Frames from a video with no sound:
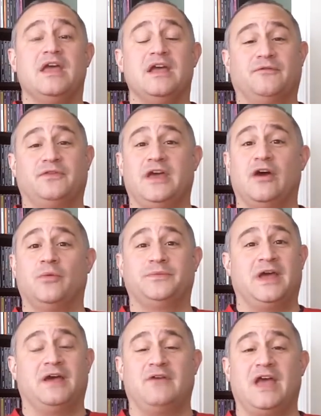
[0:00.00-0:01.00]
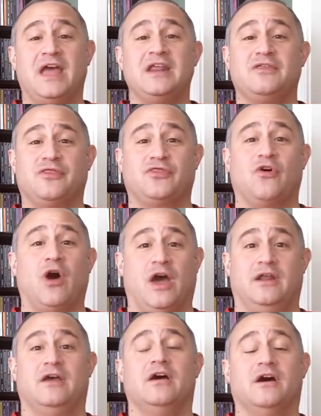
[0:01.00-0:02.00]
if they hope to have any
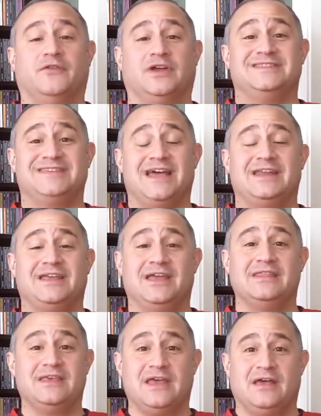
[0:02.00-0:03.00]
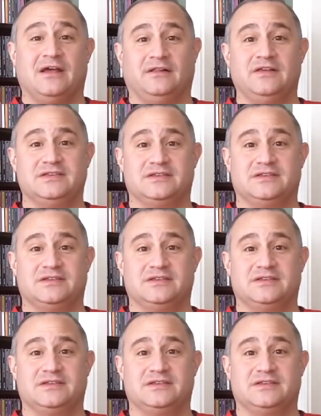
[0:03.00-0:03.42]
thought of contending in the AL